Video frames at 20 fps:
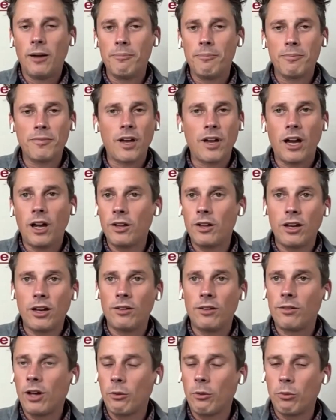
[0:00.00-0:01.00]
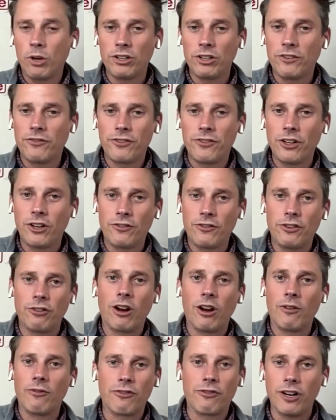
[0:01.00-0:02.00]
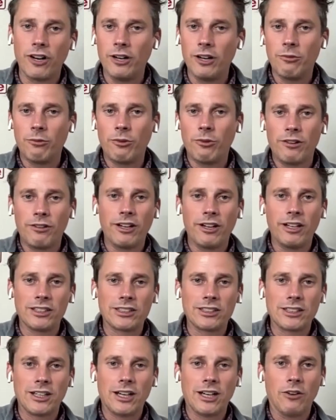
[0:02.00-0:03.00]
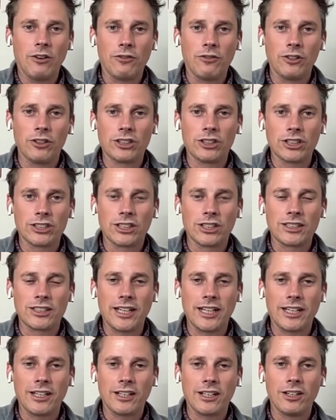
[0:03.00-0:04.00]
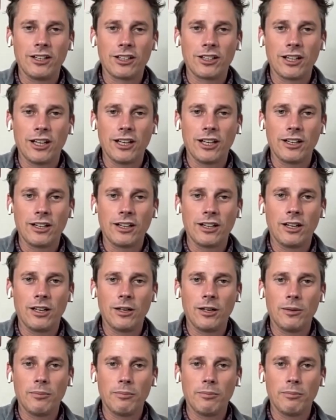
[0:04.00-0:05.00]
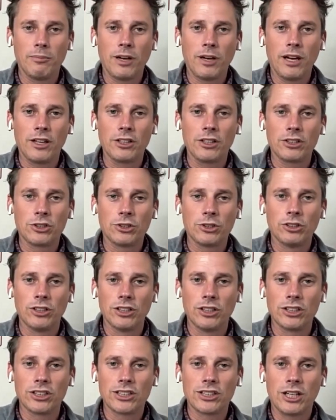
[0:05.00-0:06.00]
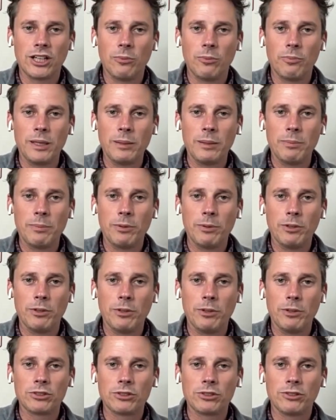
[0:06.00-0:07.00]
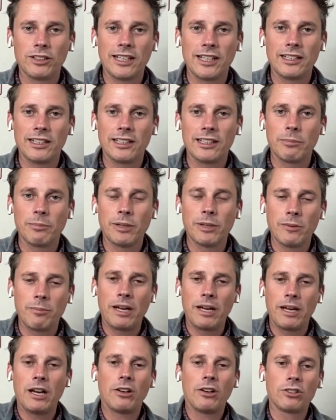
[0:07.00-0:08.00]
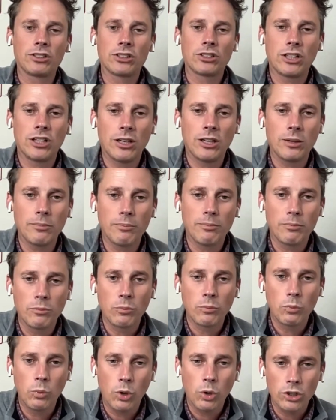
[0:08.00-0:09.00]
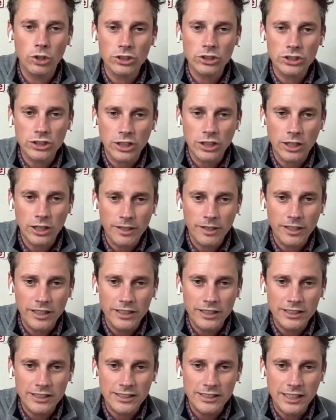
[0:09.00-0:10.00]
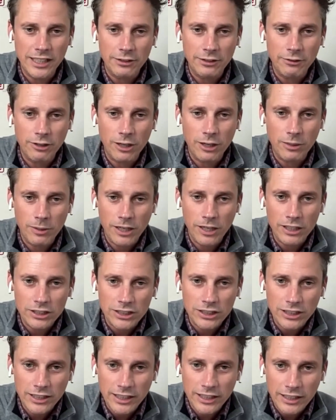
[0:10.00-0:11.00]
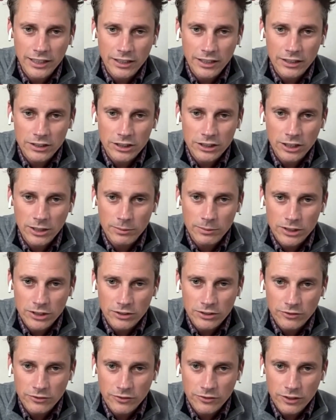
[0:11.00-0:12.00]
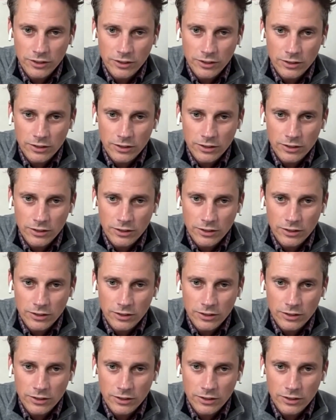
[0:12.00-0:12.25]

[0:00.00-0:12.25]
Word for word: Um, I wonder if you if you're up for it, whether it's helpful just to take a look at um, at the tool and just help people to understand a little bit about um, what I might need to set you up actually in terms of